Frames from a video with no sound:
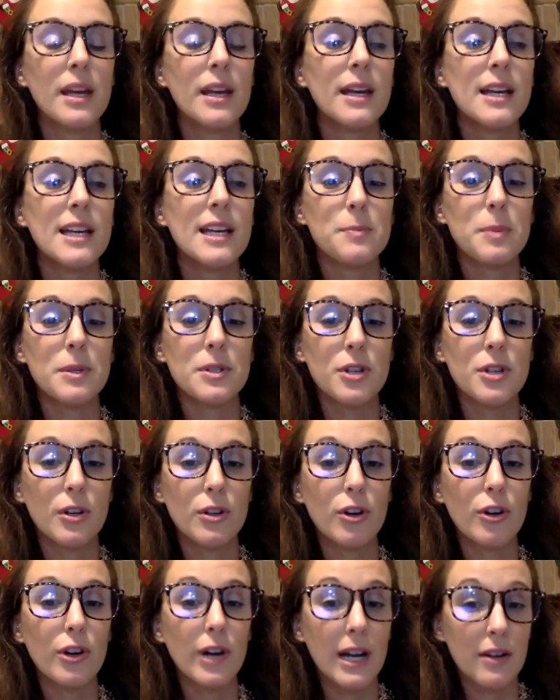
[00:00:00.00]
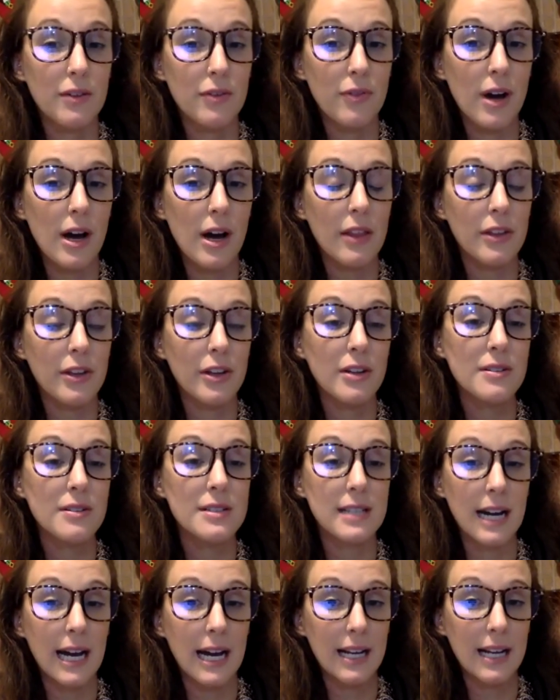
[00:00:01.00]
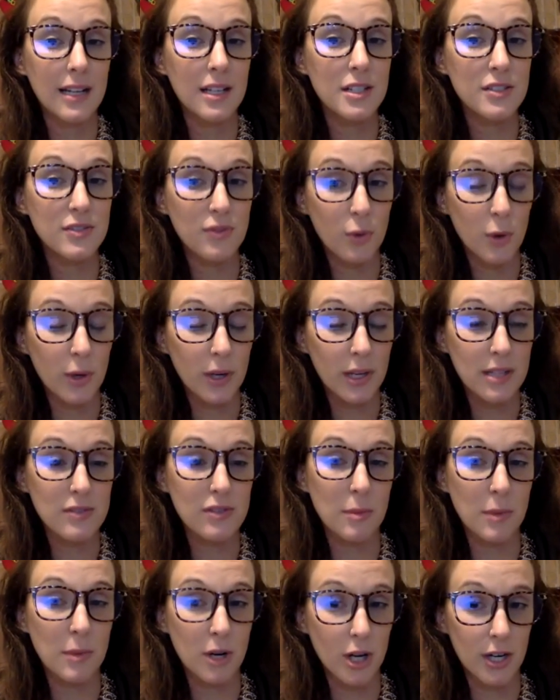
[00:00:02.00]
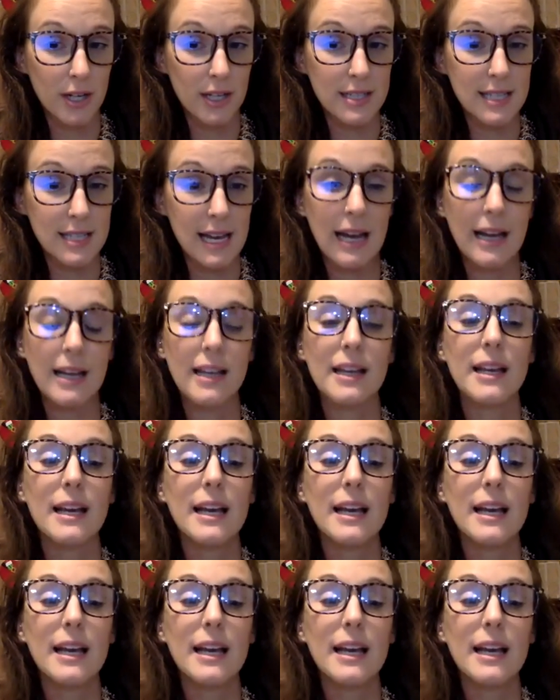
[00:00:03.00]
His paternal grandfather died in his 40s from a heart attack,